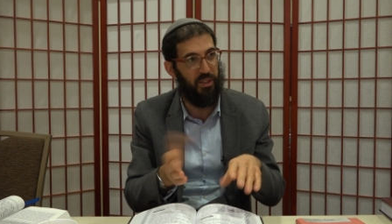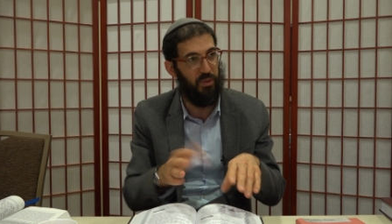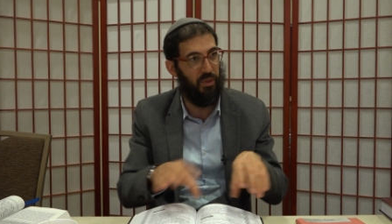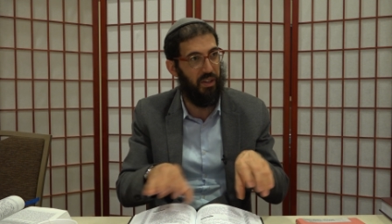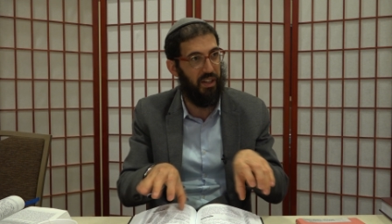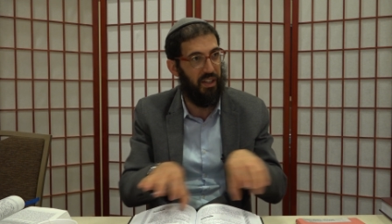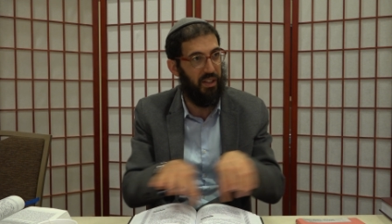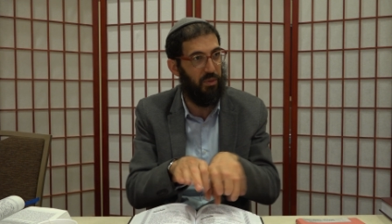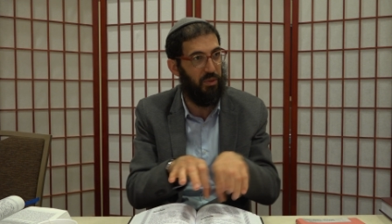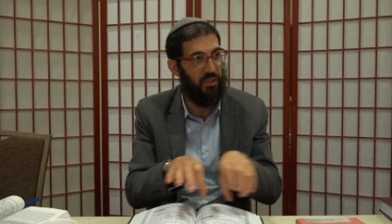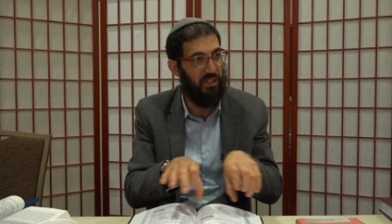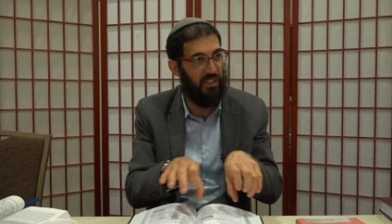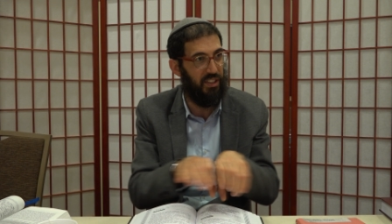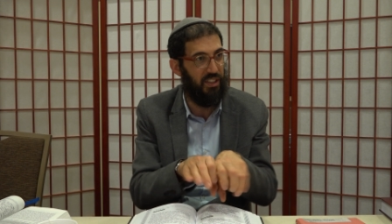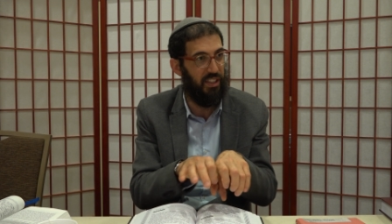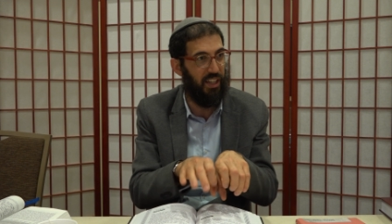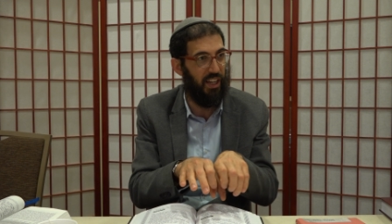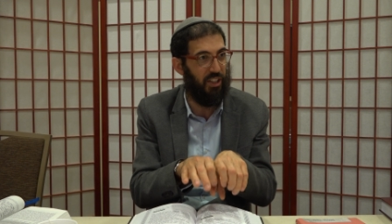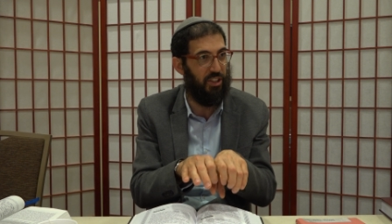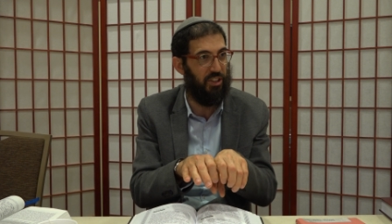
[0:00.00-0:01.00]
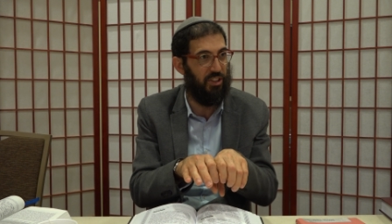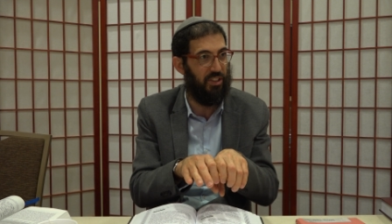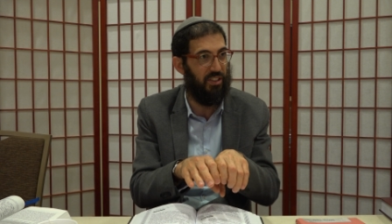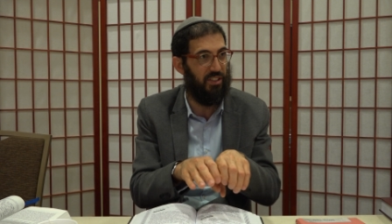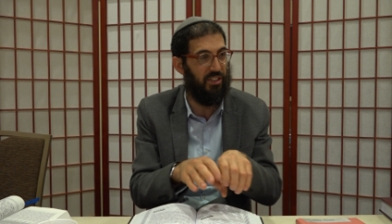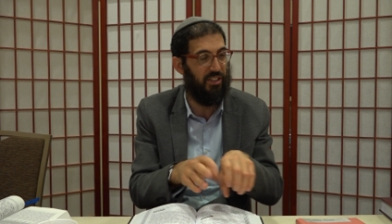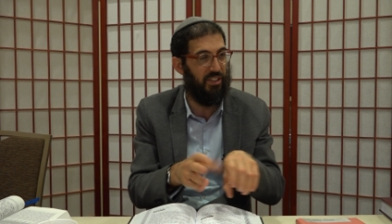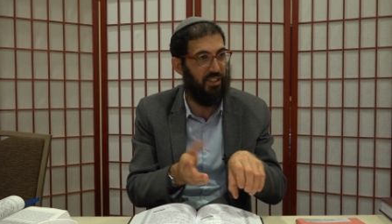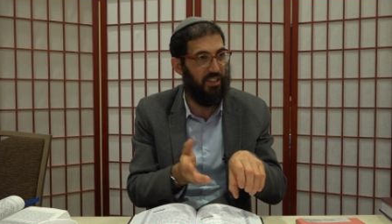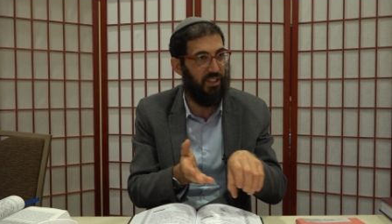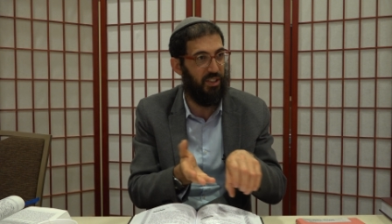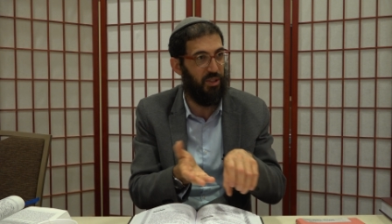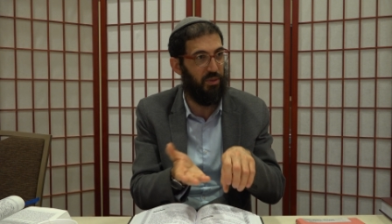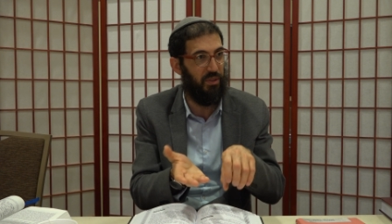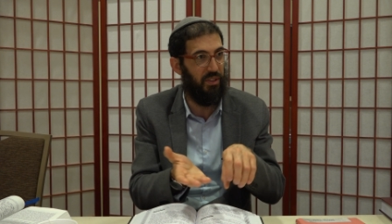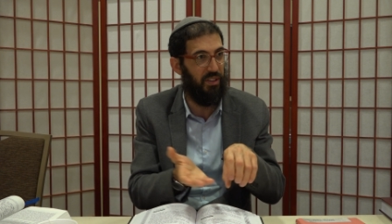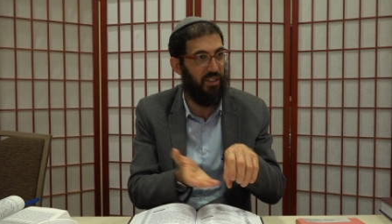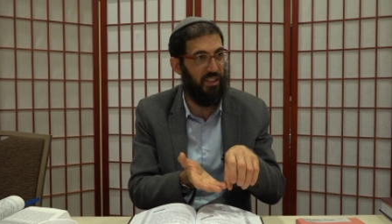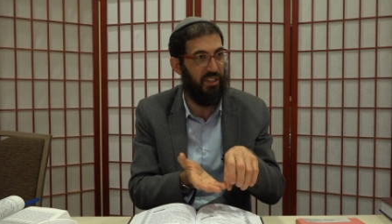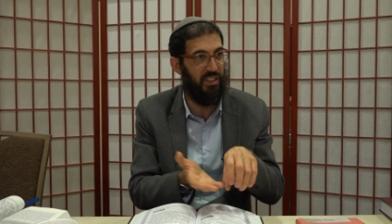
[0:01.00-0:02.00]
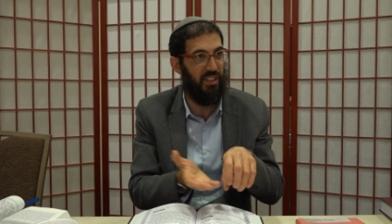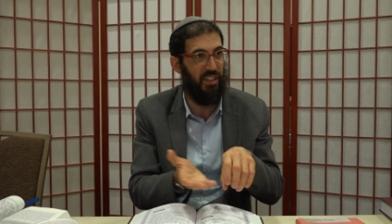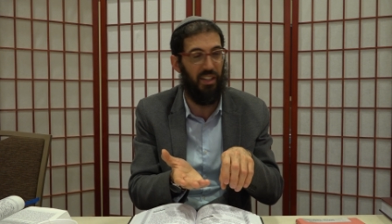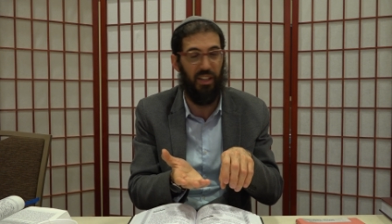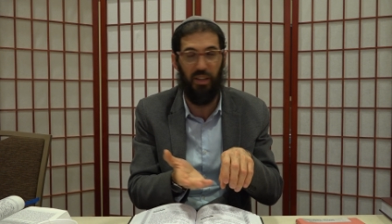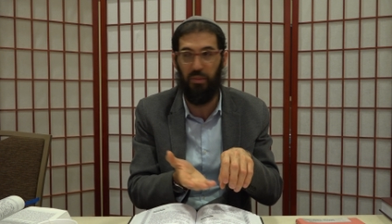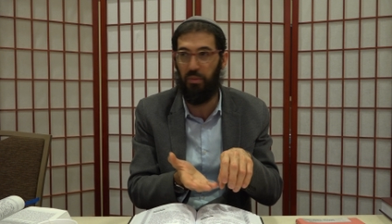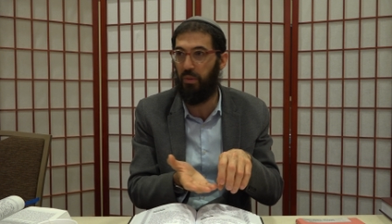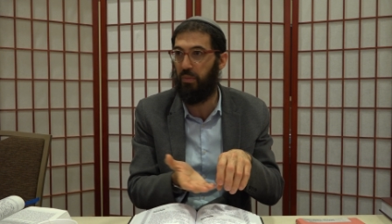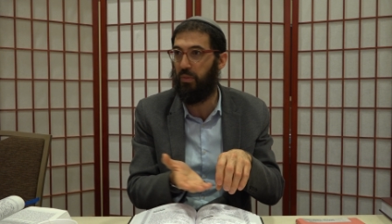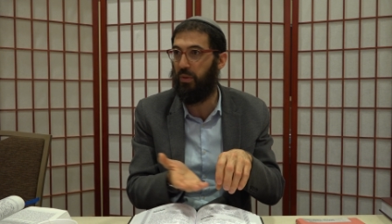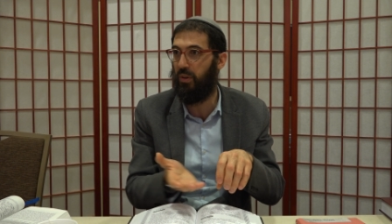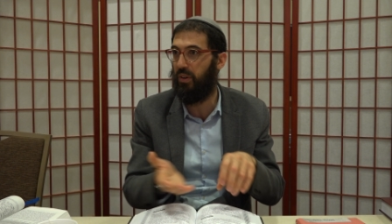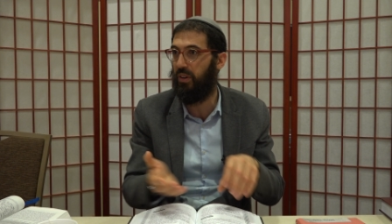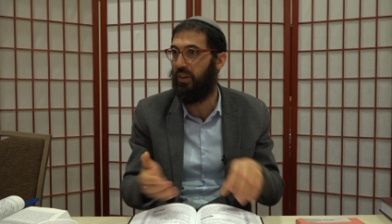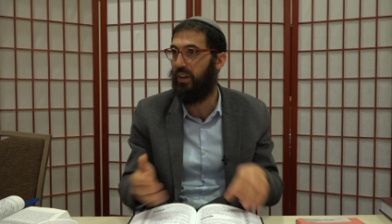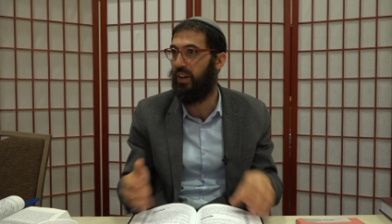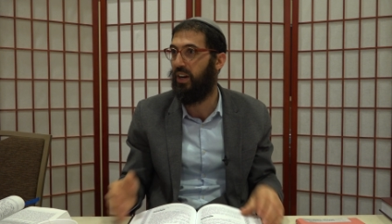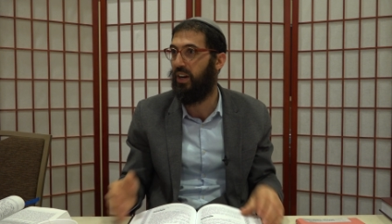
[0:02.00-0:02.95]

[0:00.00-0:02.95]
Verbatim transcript: where it was attached. So this way, there's a little bit more